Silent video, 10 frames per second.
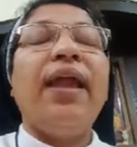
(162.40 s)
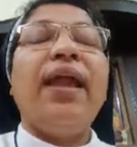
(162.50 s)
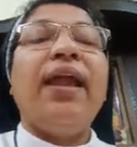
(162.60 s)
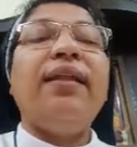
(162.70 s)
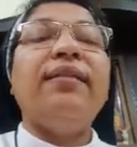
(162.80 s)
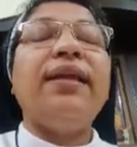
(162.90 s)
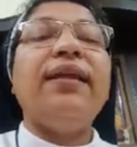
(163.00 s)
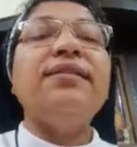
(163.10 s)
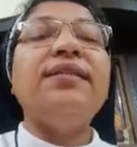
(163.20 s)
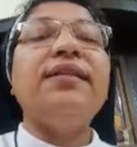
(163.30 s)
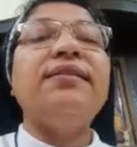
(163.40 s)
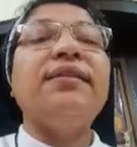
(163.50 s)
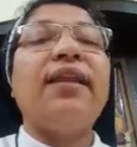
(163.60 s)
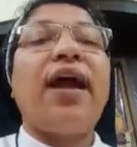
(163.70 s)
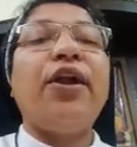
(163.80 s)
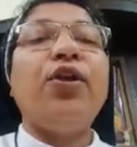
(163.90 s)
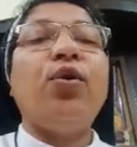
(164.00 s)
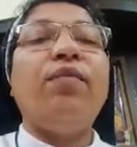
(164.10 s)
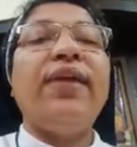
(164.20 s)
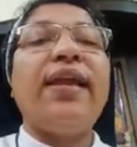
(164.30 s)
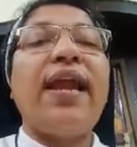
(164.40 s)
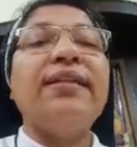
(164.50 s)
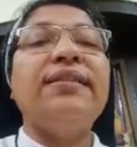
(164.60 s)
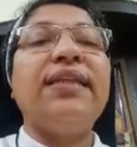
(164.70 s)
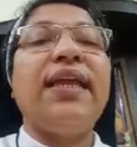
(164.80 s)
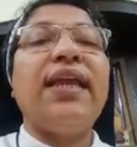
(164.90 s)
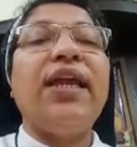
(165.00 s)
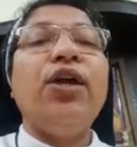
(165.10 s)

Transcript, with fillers: In the Indian scenario, we can see